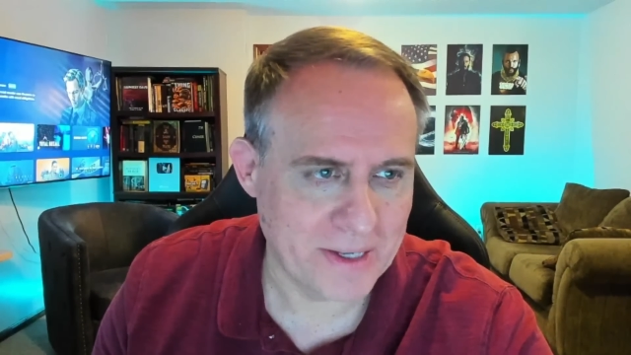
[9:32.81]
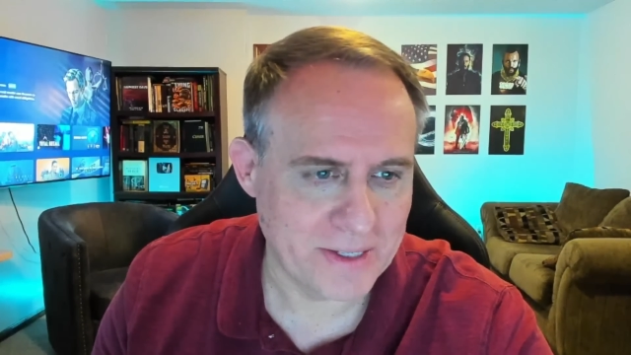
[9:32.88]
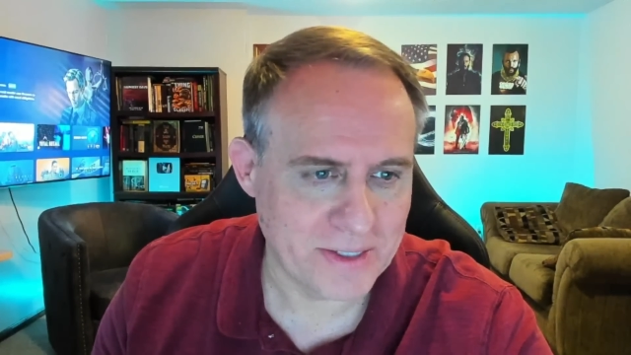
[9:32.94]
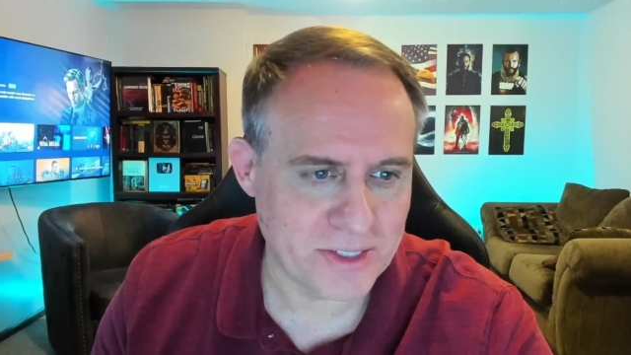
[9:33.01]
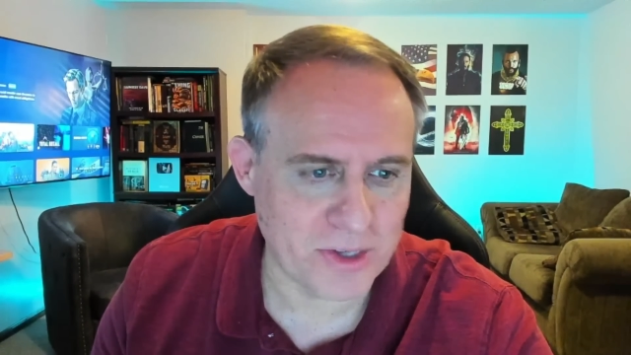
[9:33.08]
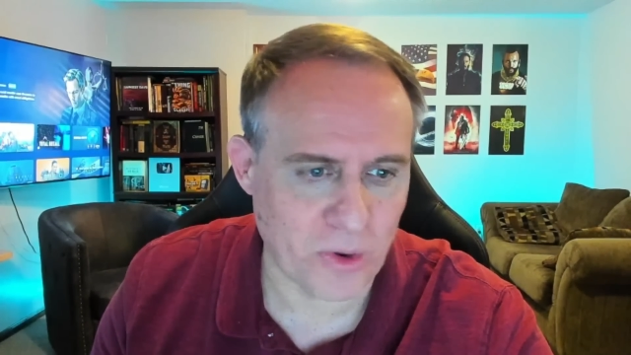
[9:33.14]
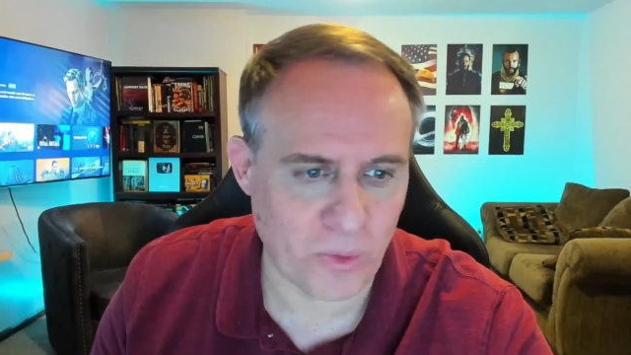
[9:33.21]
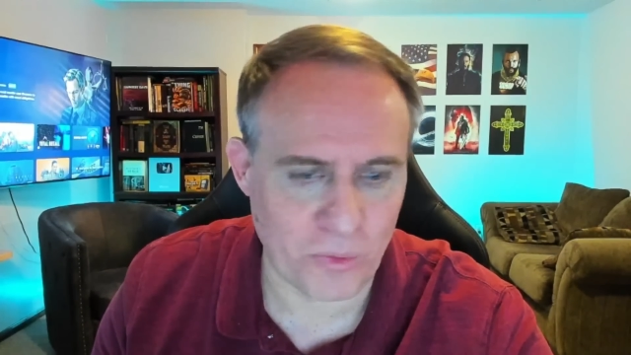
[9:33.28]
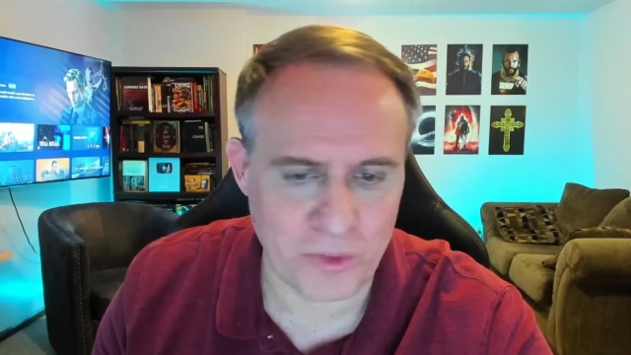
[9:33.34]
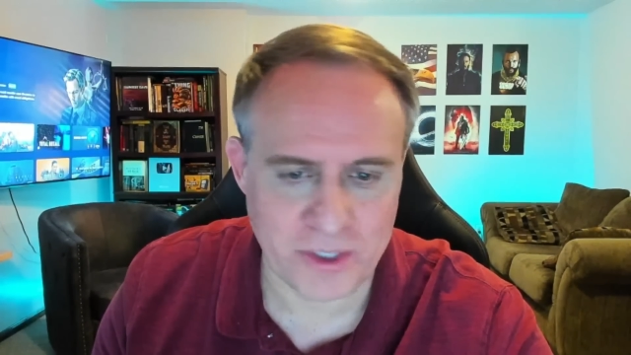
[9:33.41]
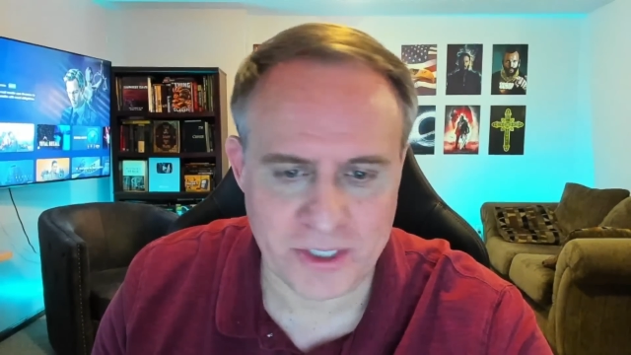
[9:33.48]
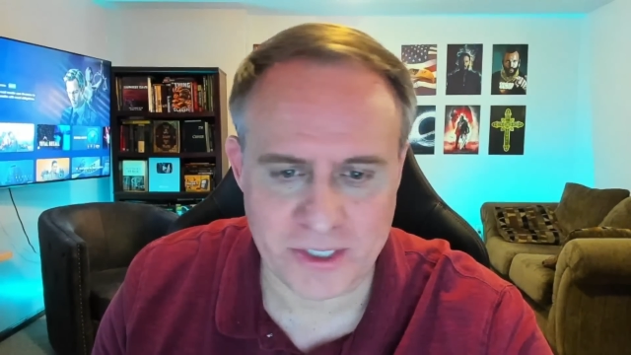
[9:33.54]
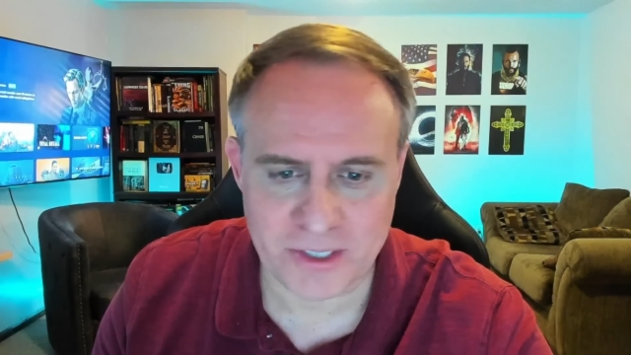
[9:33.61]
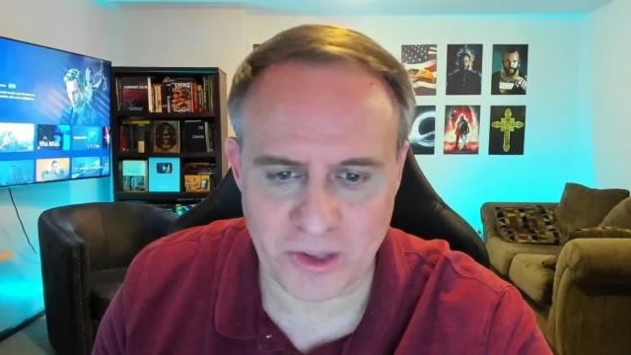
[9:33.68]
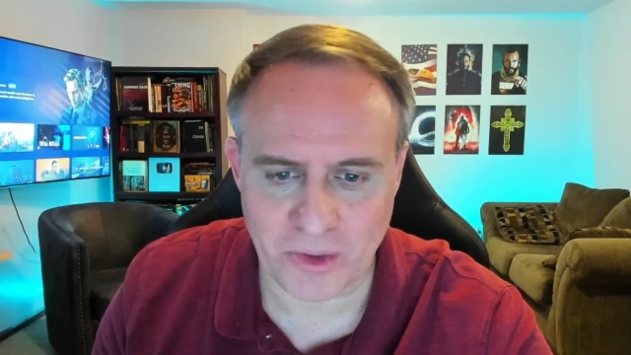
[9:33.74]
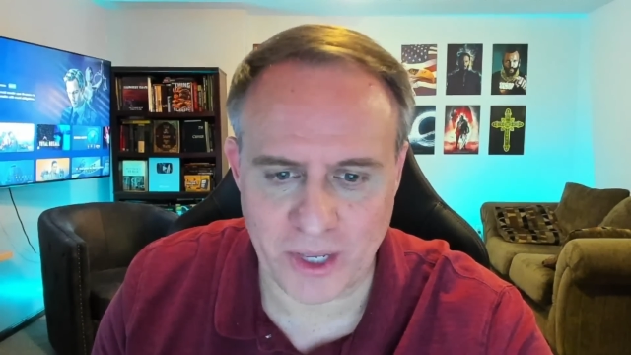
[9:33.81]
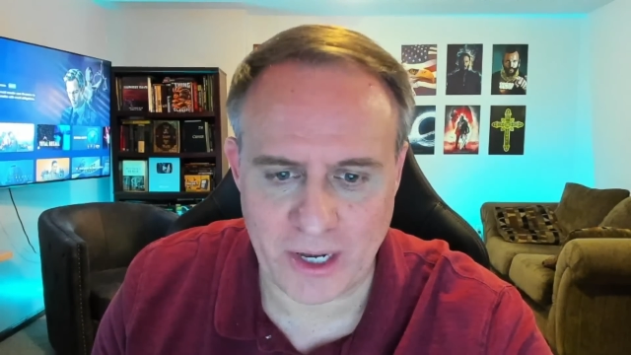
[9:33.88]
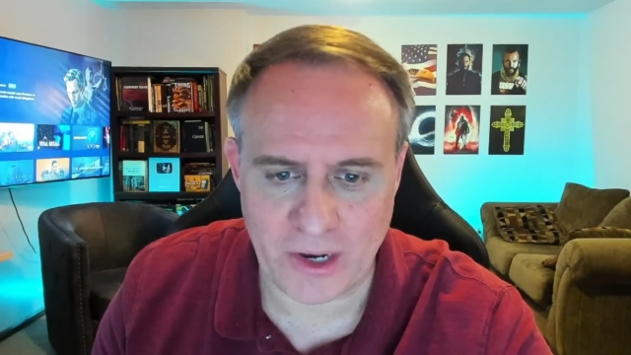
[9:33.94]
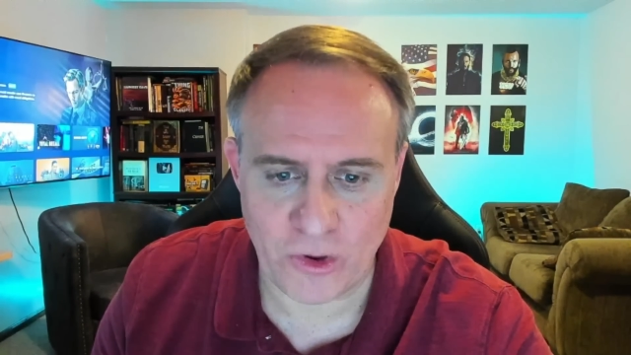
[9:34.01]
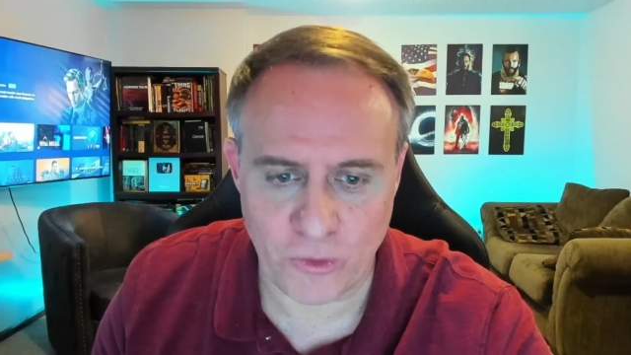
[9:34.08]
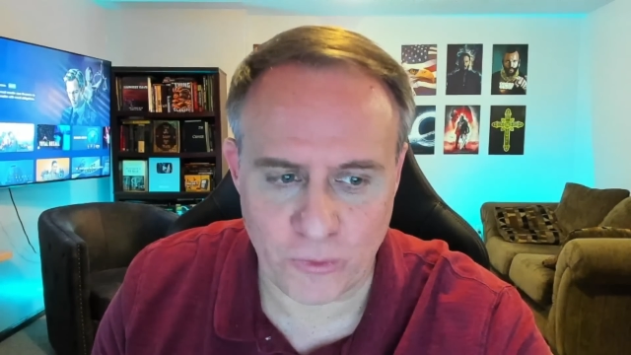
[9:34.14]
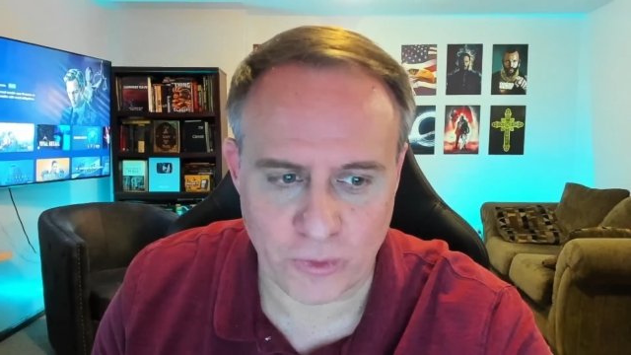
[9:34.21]
So this is the
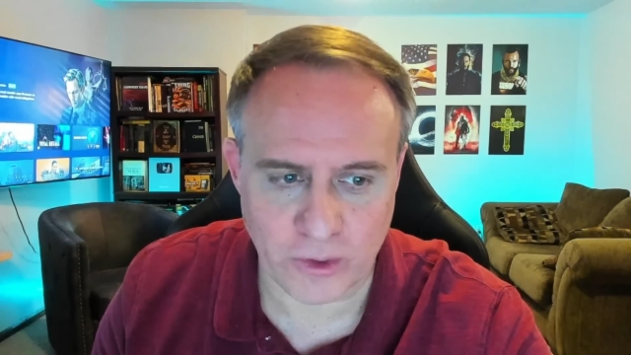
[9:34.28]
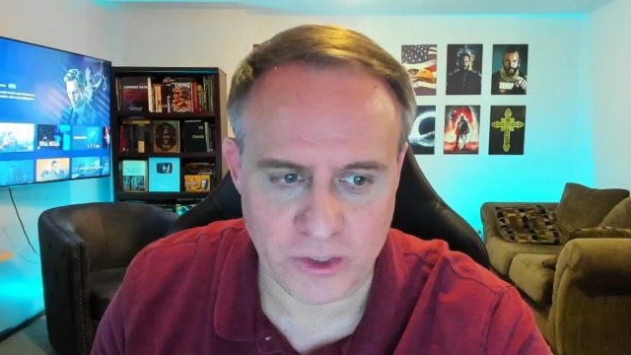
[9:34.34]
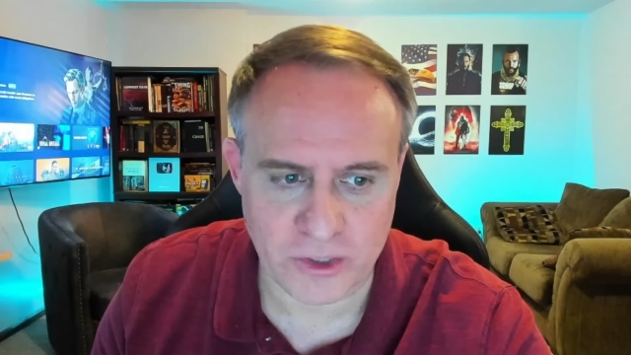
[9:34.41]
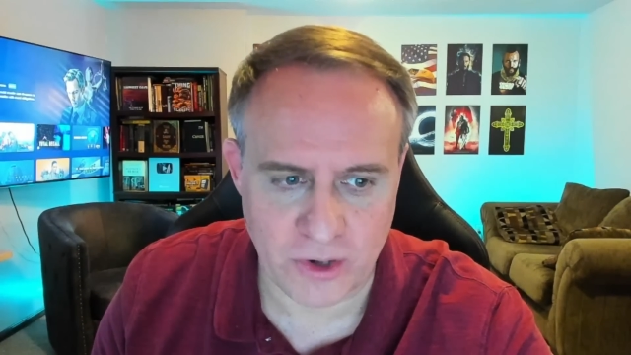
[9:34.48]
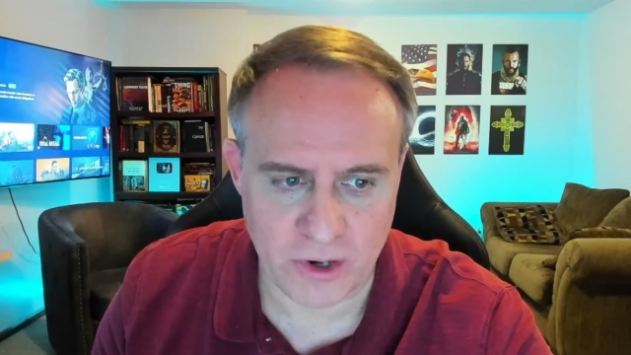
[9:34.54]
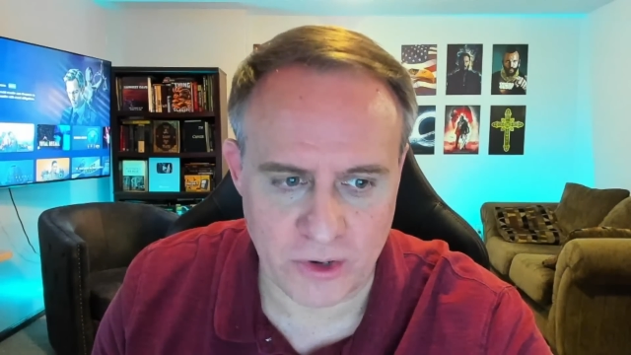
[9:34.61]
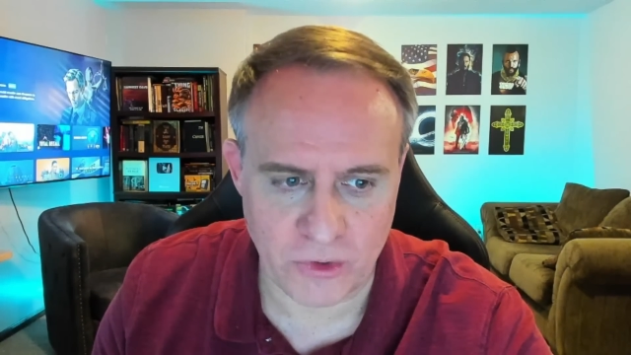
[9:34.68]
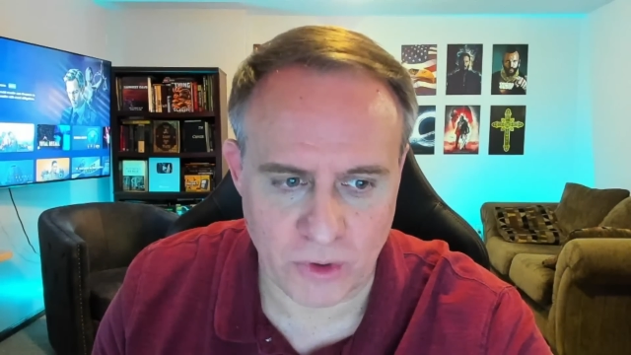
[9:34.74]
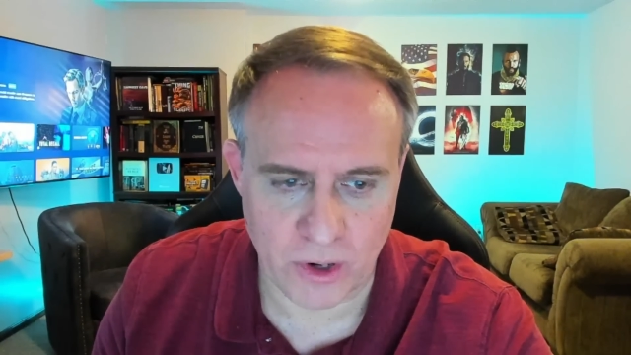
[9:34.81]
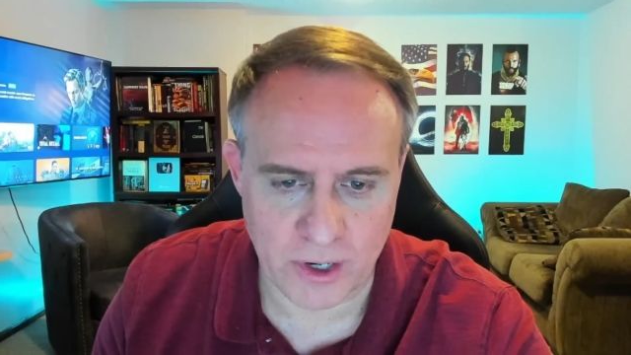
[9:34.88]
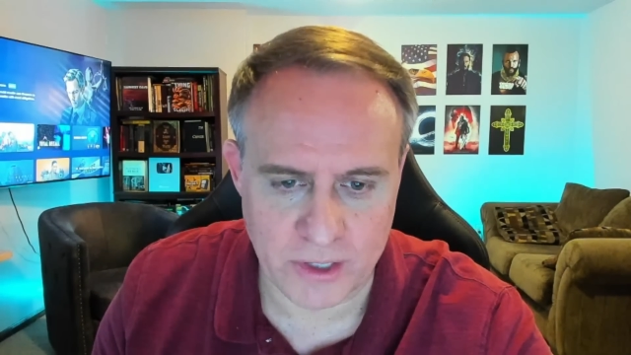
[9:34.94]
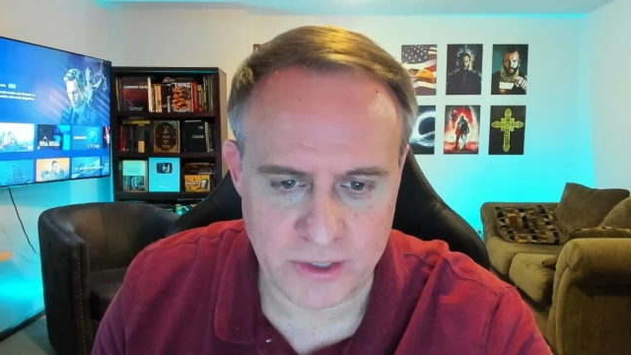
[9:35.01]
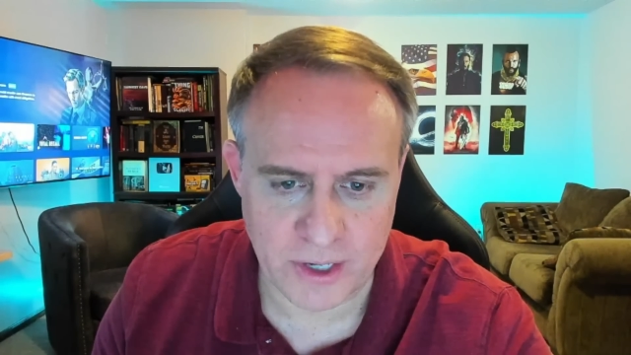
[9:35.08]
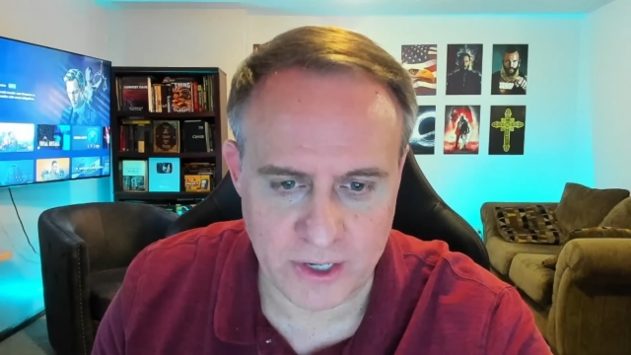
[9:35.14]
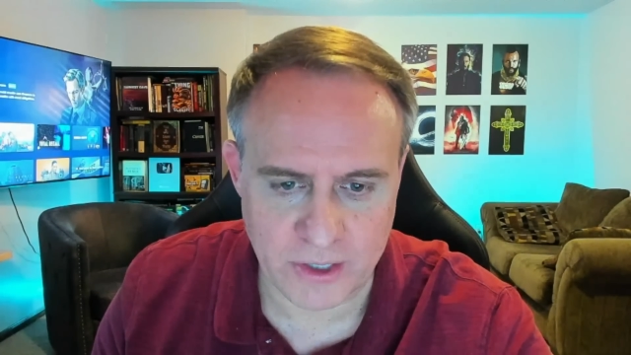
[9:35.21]
lady who first started drawing attention